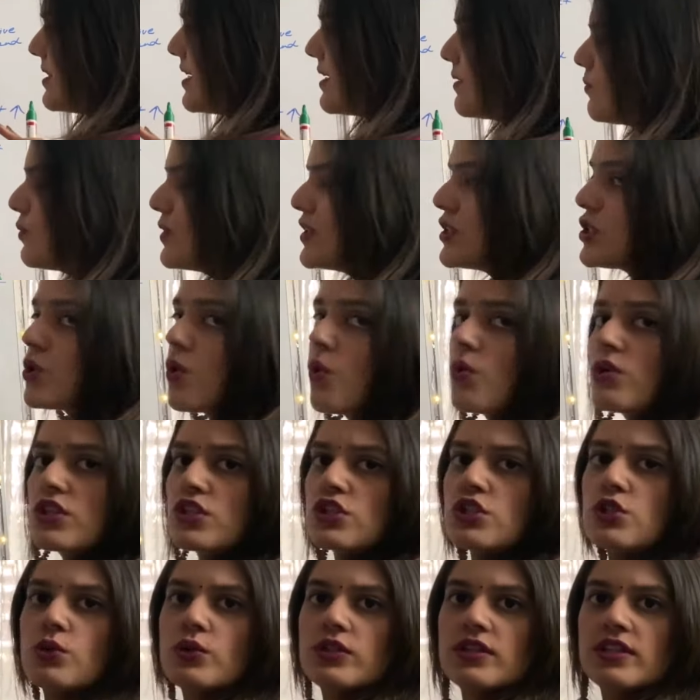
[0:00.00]
then we don't
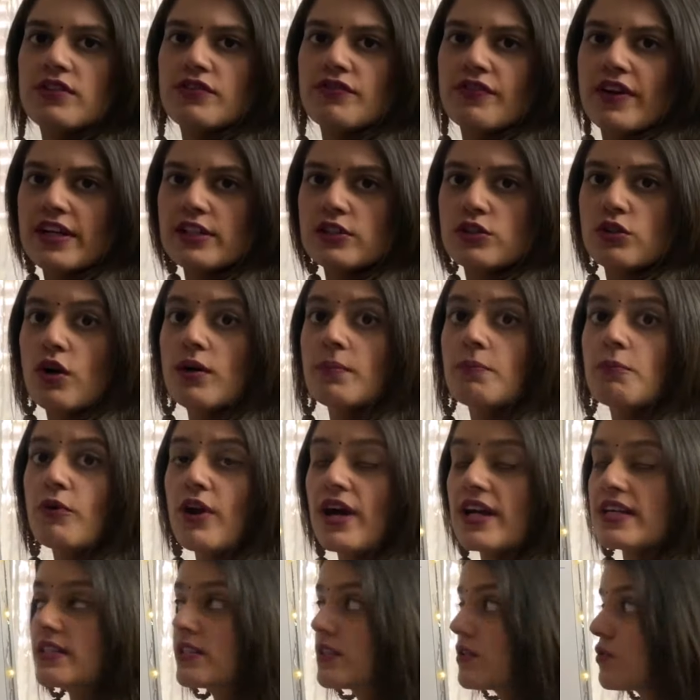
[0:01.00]
show the effect on
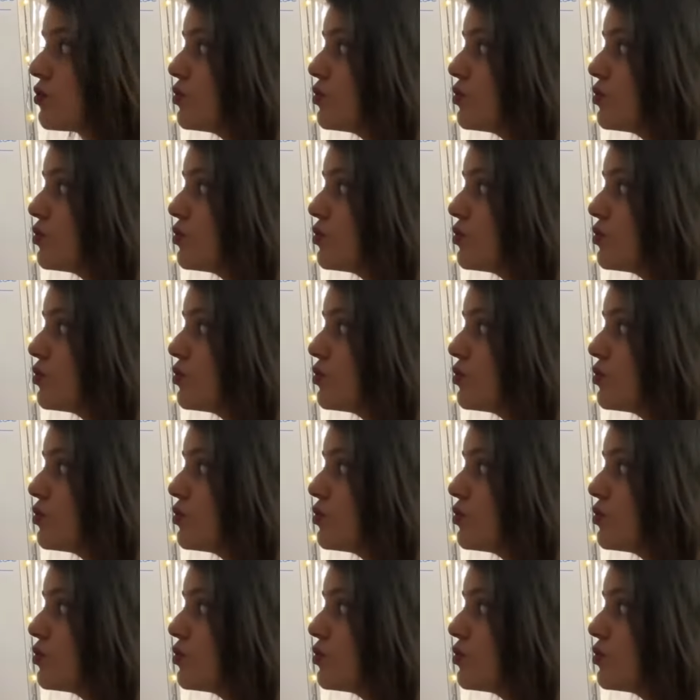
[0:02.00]
prices.